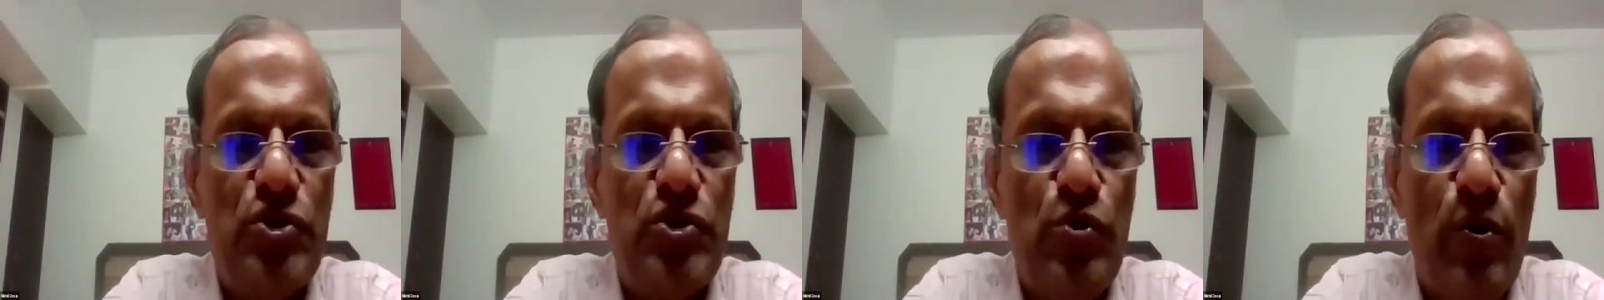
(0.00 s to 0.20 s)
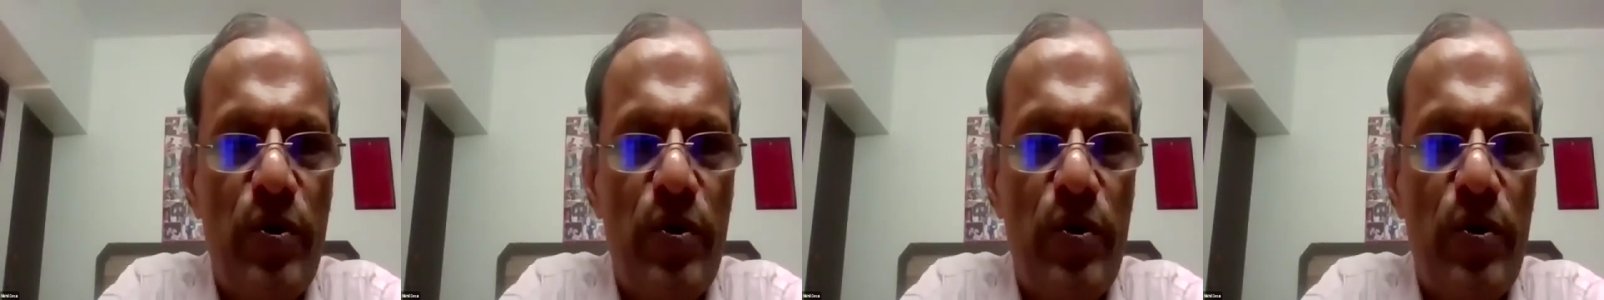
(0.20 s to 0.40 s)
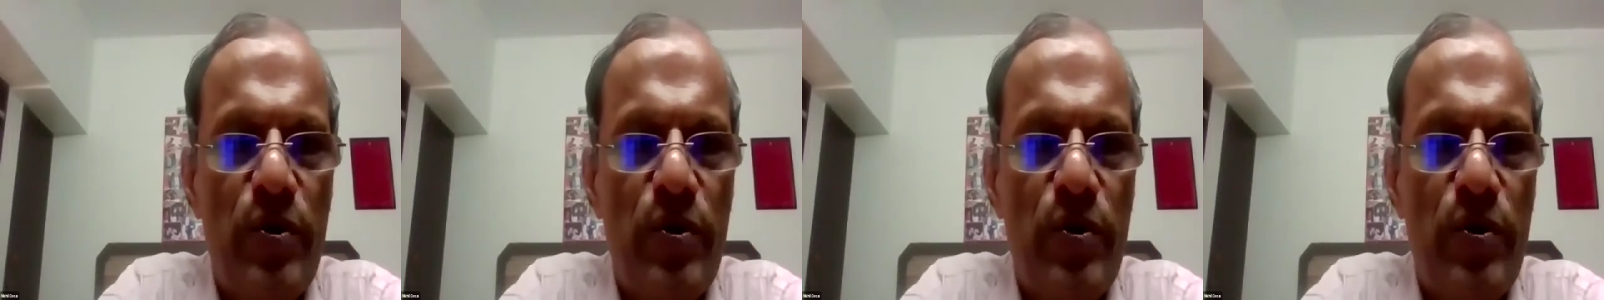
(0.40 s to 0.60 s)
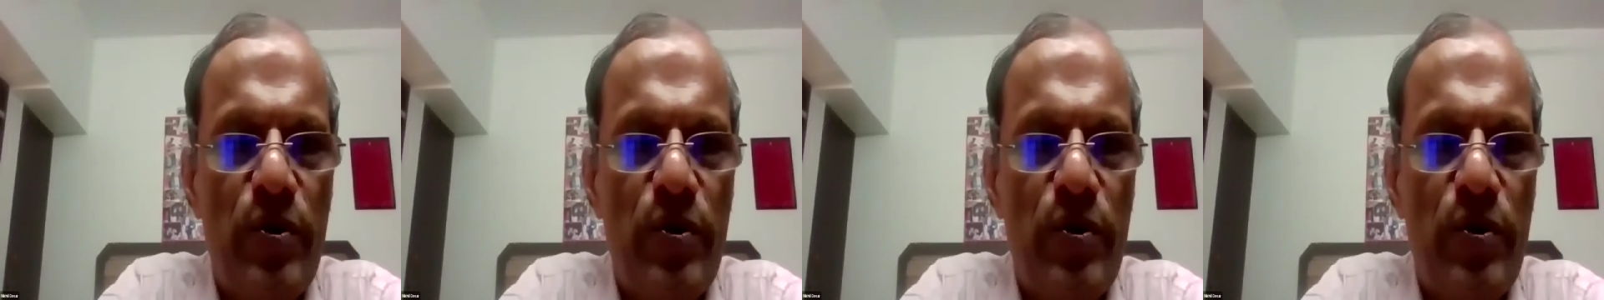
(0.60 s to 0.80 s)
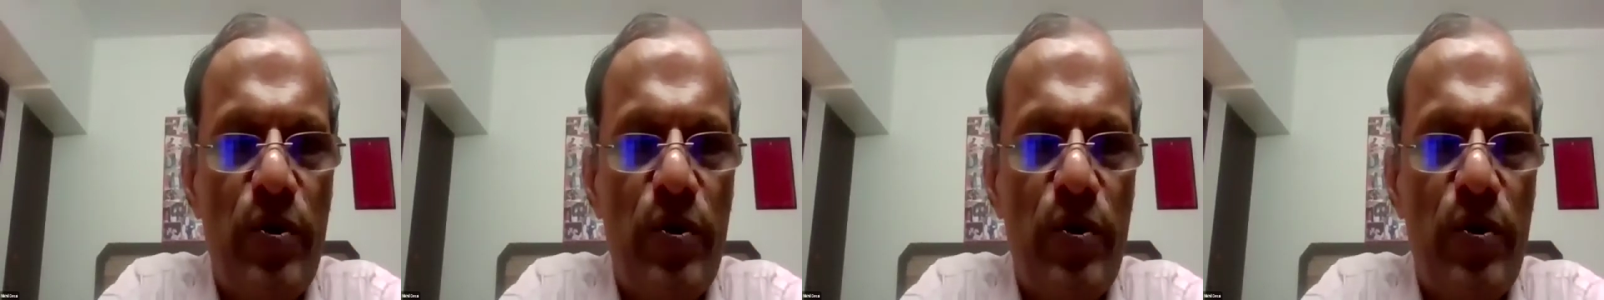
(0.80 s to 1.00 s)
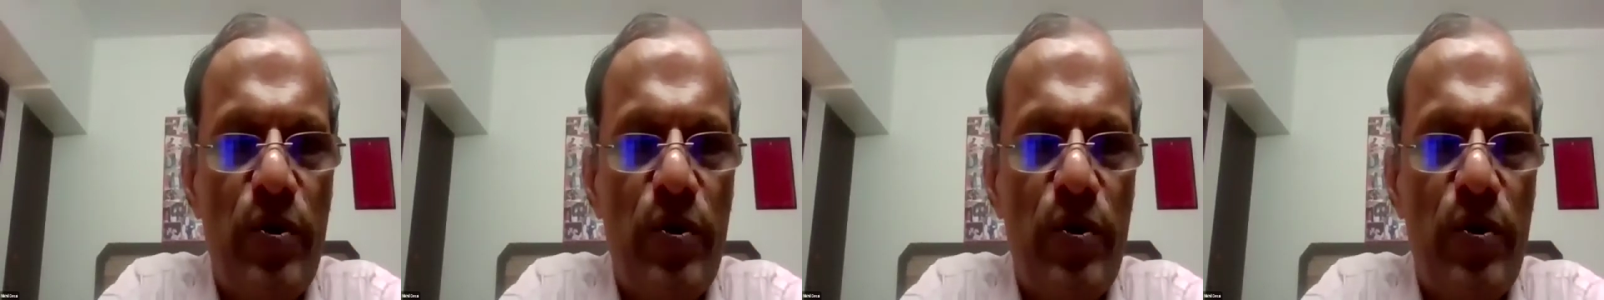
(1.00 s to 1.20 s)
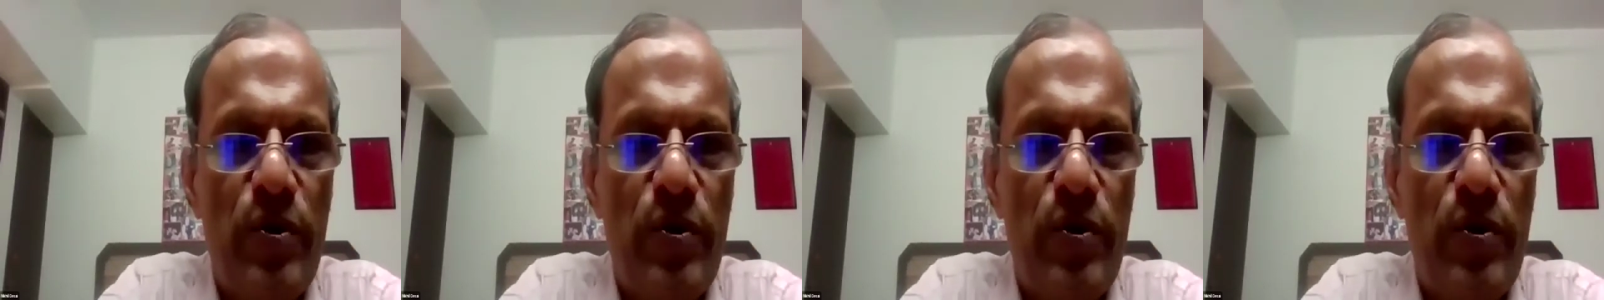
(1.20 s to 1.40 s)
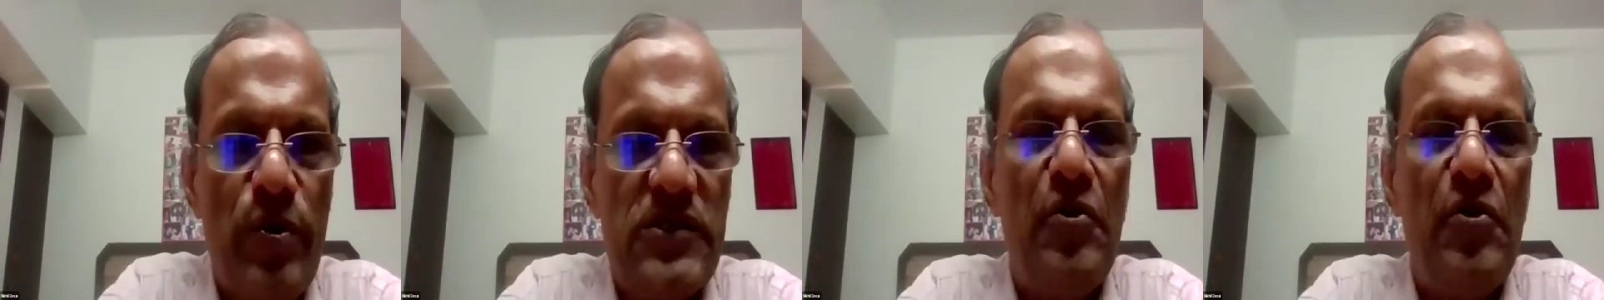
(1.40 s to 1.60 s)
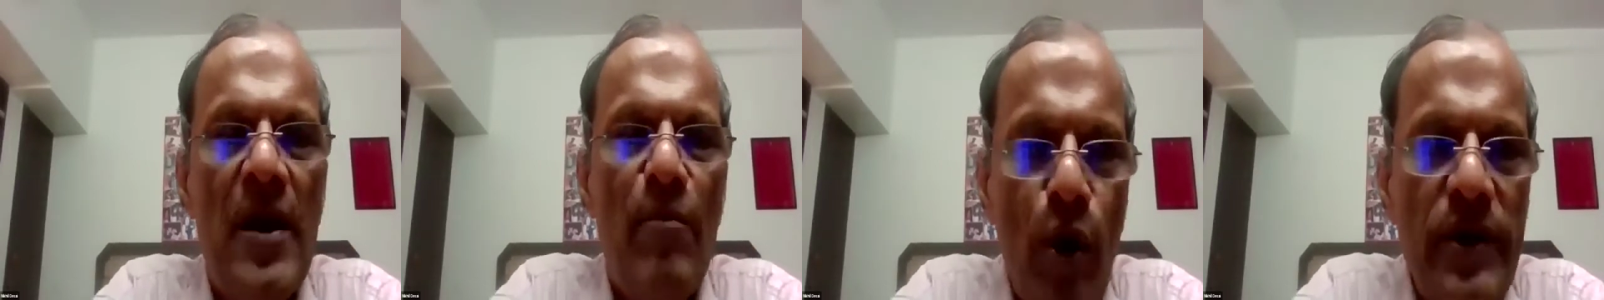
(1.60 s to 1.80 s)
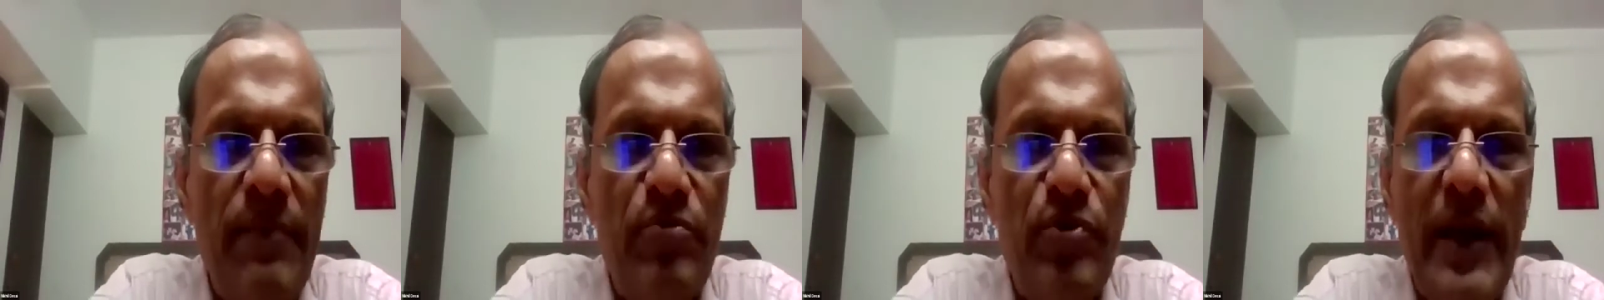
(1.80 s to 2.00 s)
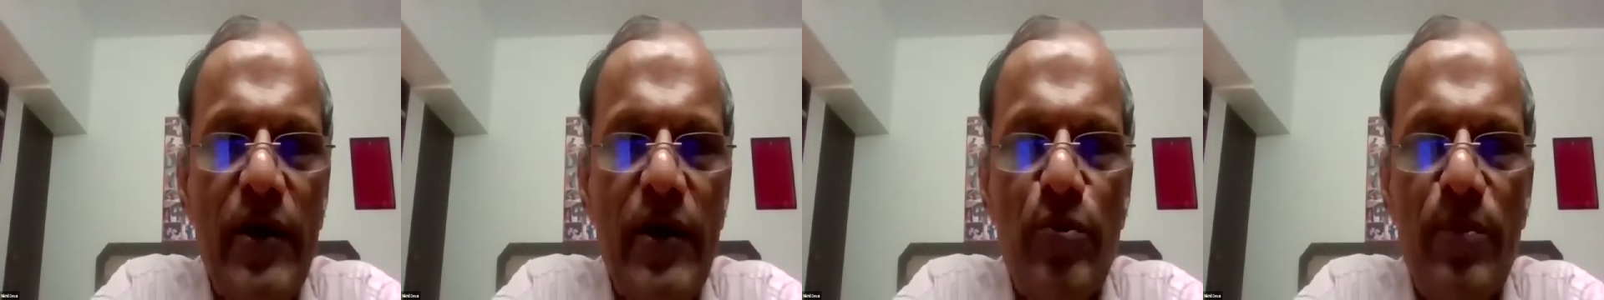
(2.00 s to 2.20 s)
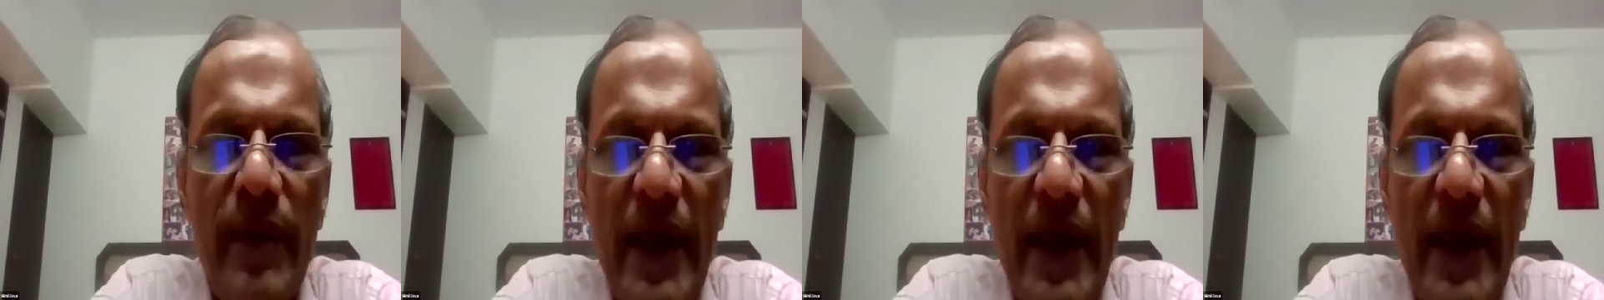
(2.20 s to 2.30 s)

stories about him.